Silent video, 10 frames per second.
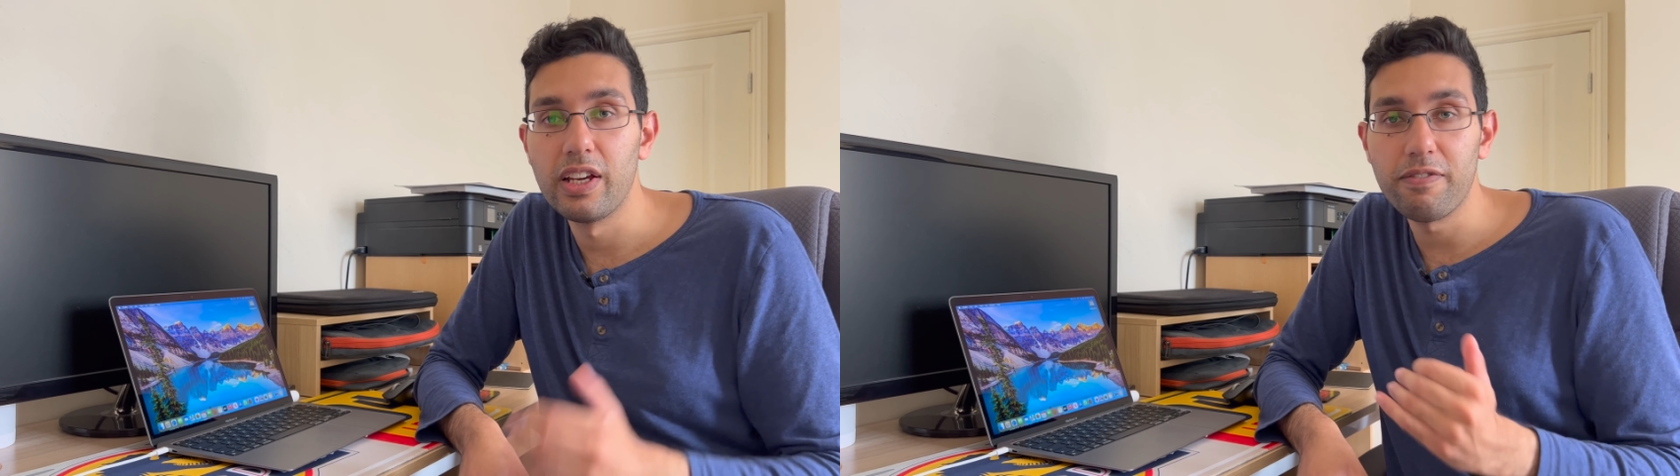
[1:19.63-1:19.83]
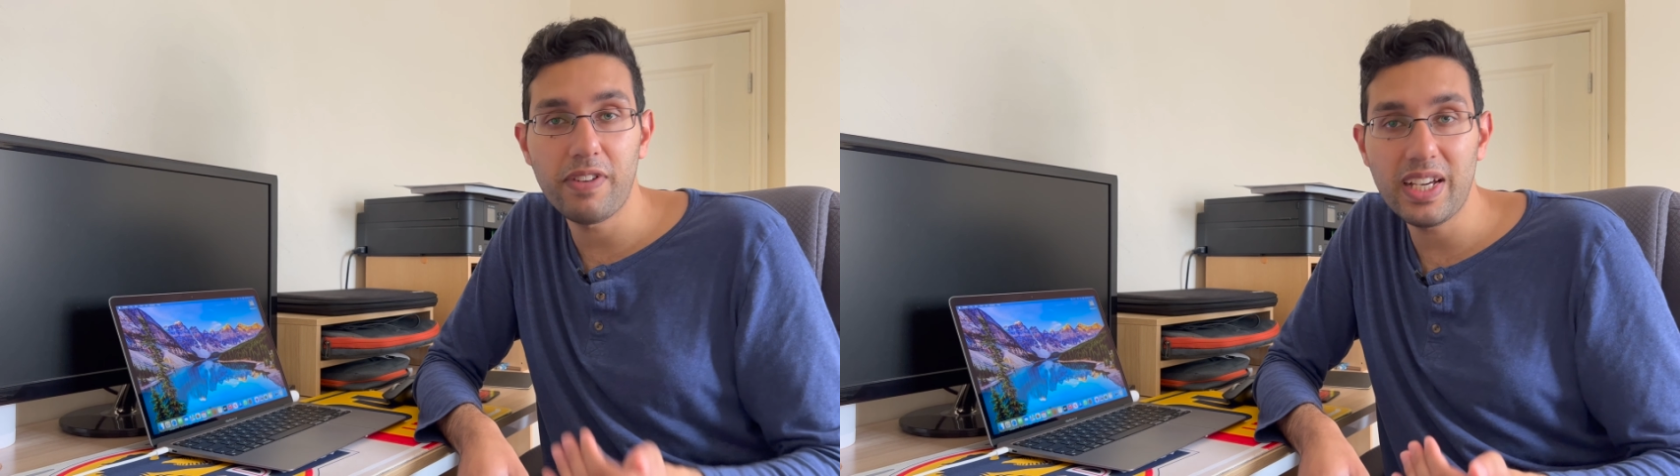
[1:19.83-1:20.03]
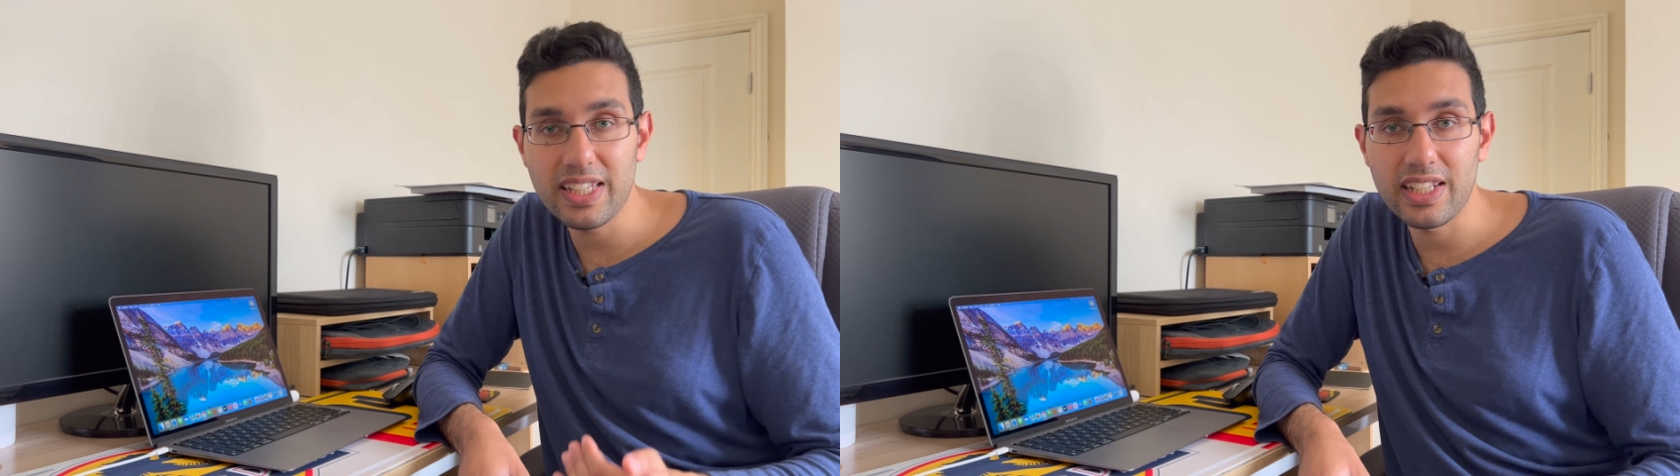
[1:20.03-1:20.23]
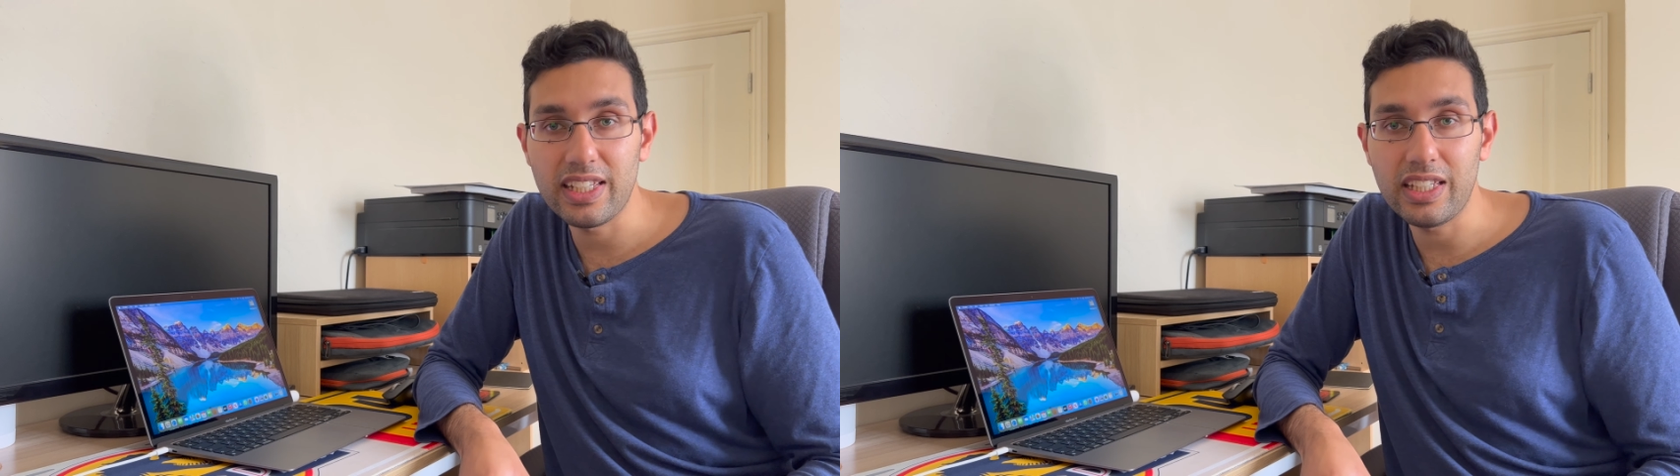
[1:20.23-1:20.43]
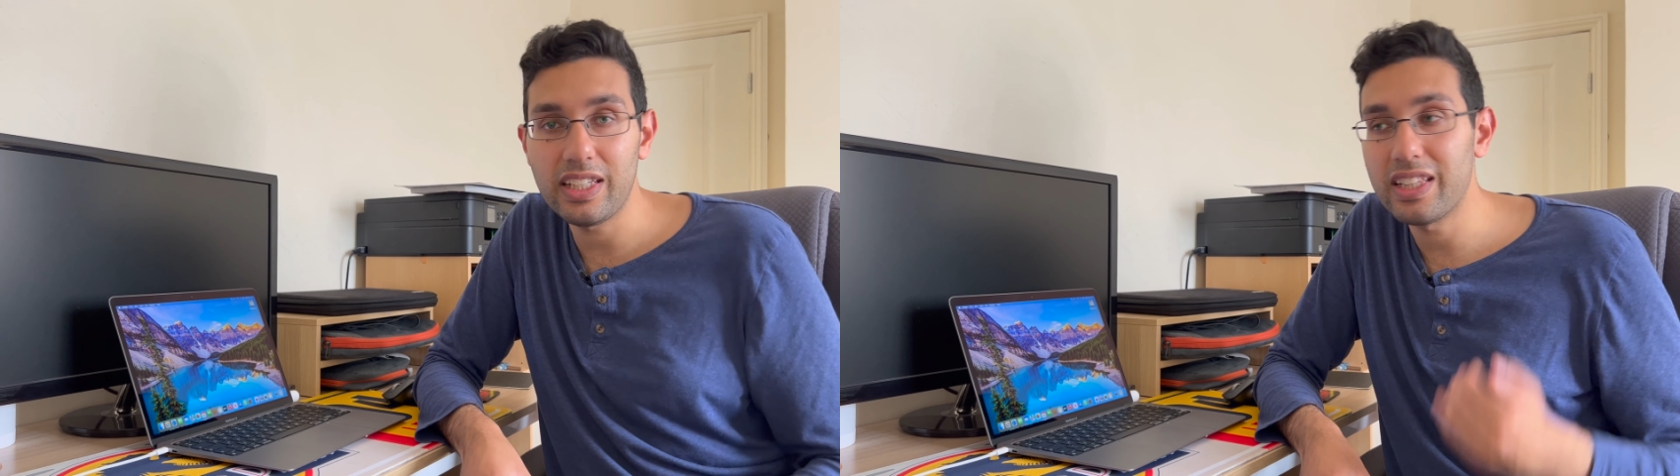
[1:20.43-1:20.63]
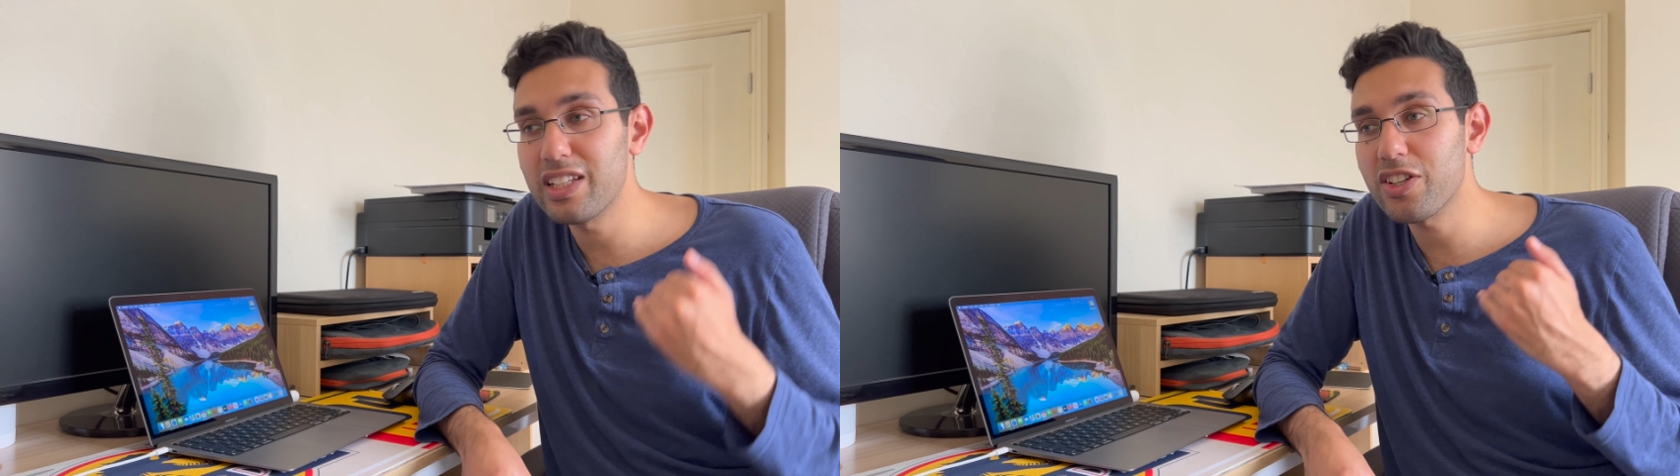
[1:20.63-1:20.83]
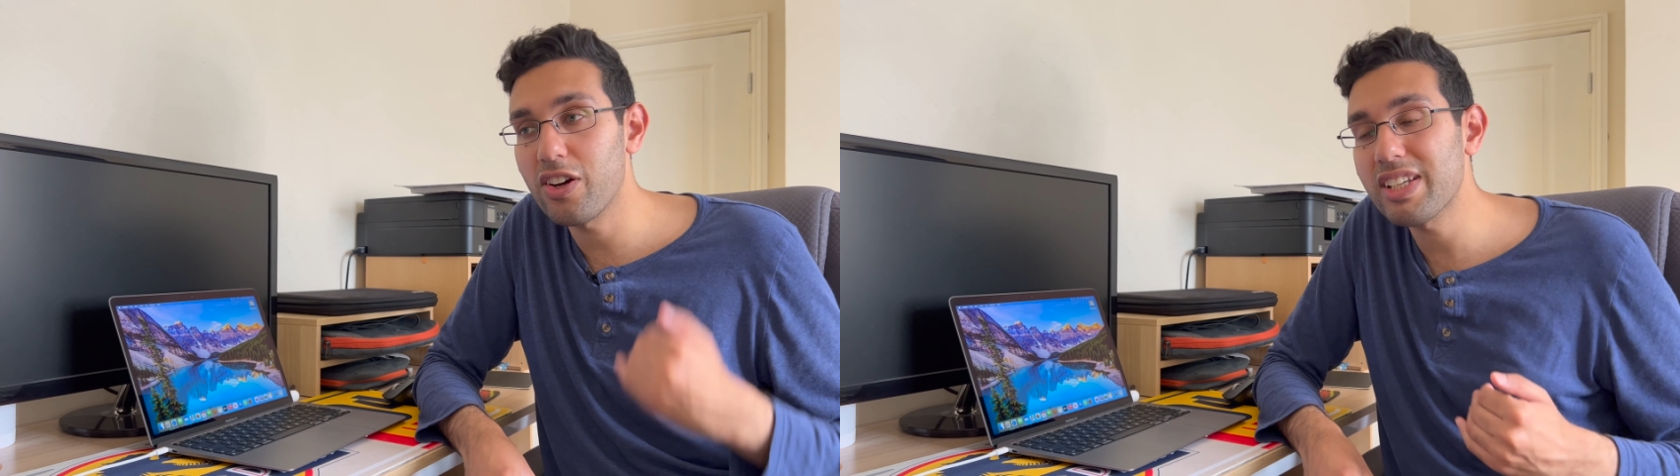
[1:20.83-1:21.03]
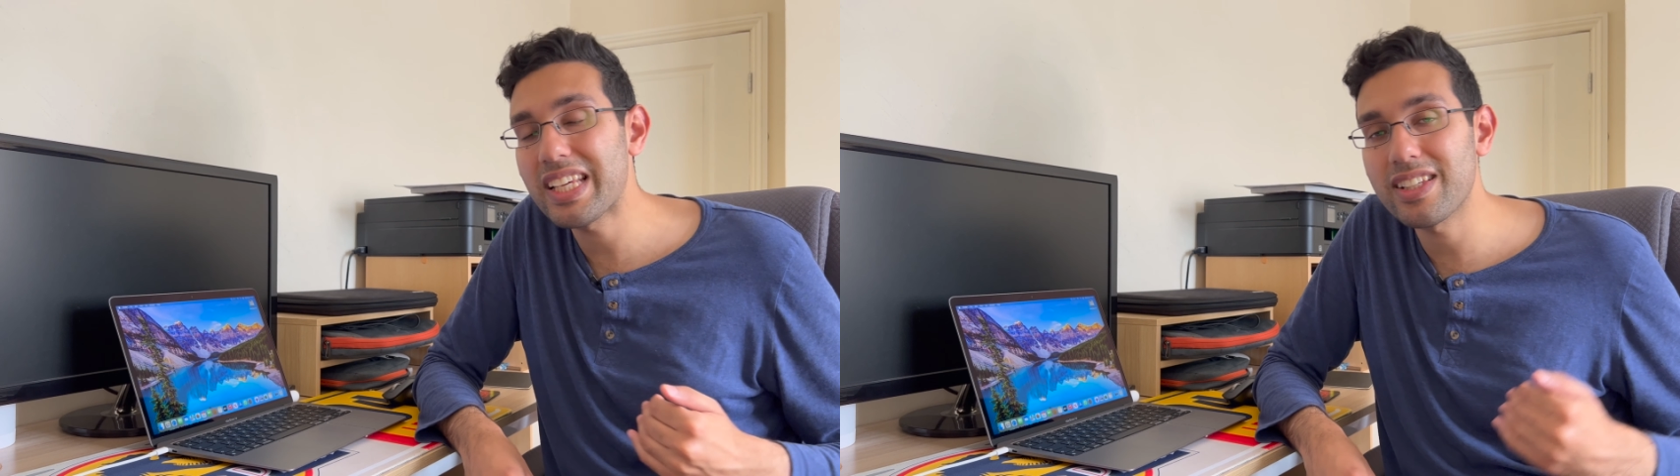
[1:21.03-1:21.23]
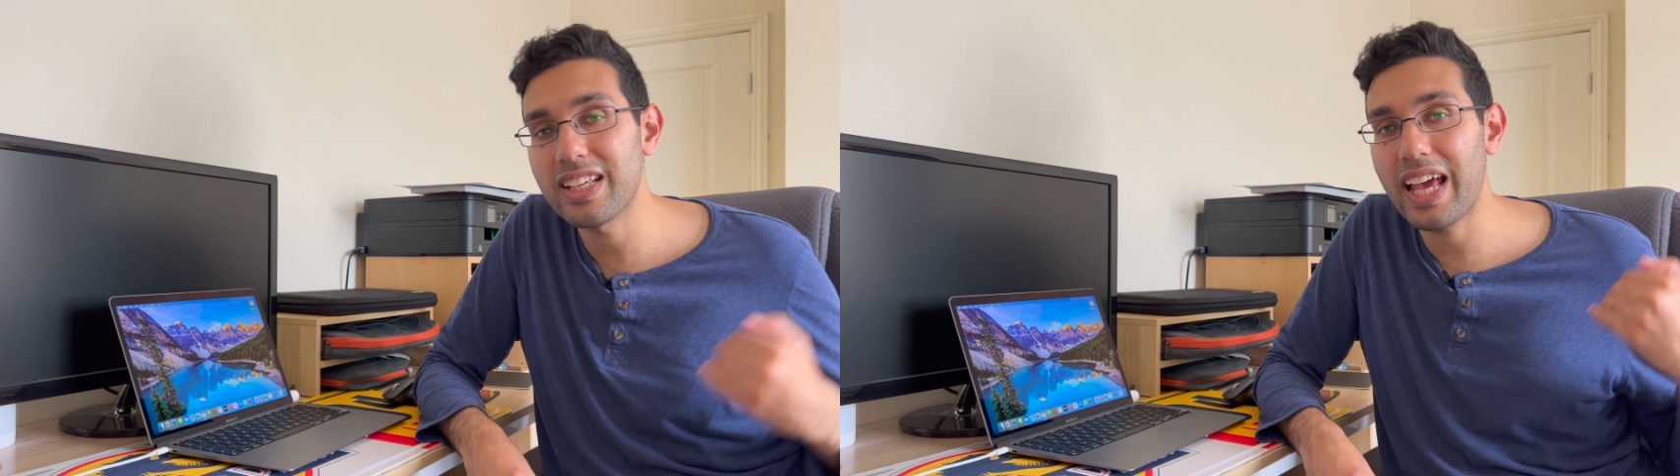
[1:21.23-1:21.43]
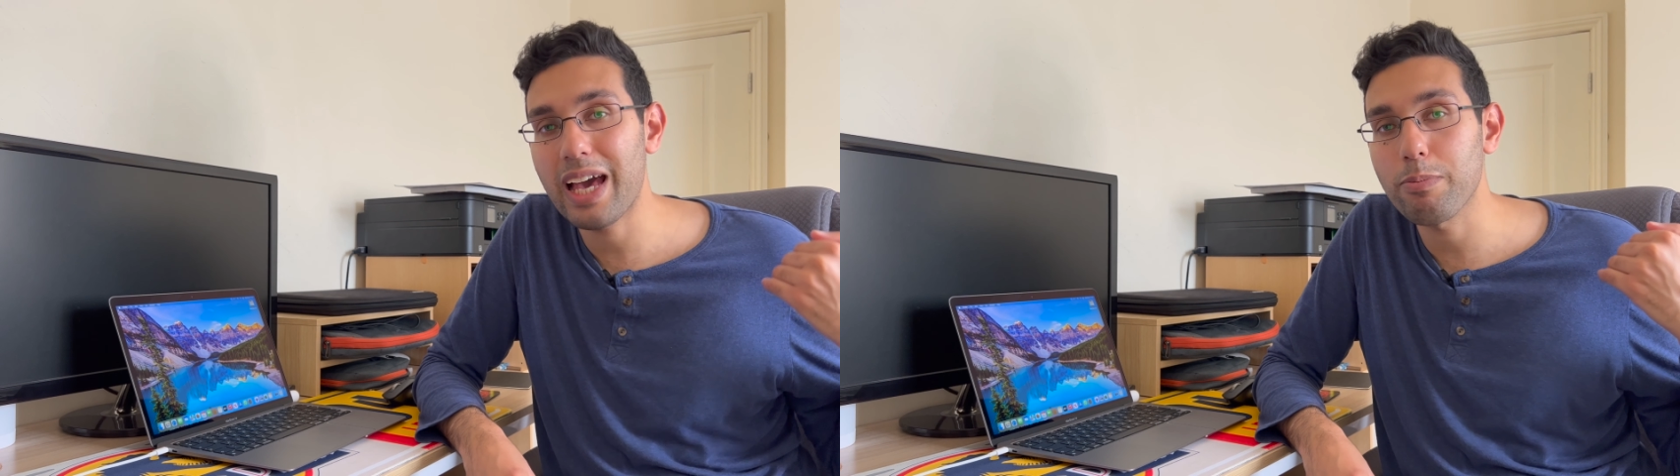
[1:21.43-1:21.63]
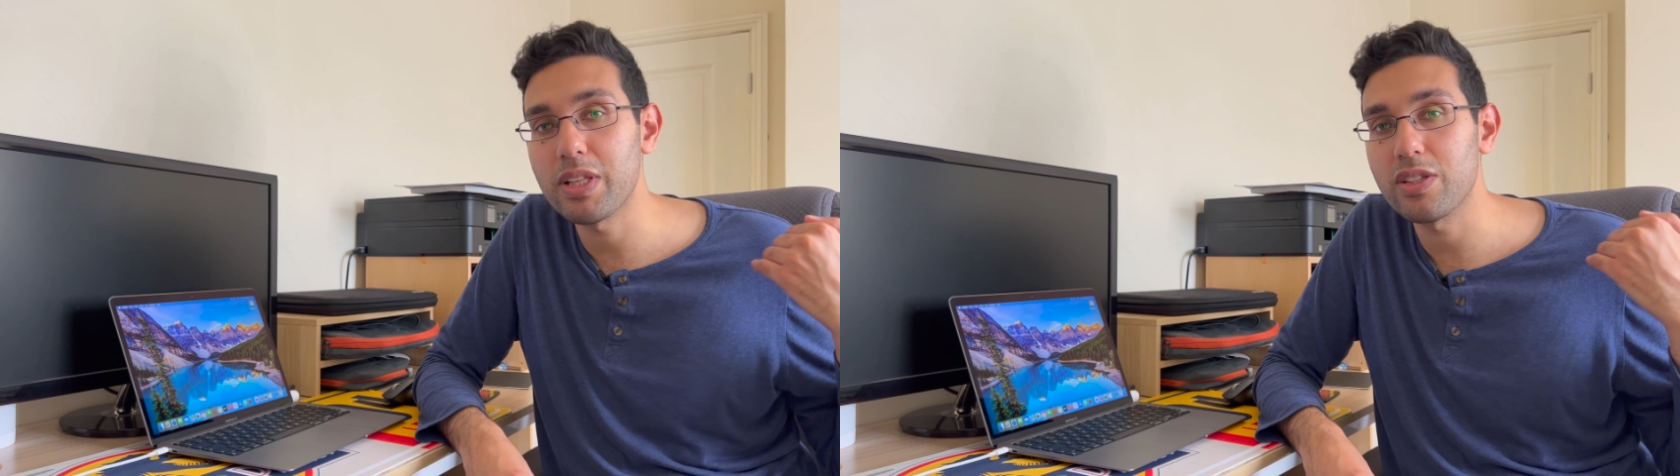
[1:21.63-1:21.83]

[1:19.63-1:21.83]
Firstly, the charging is going to happen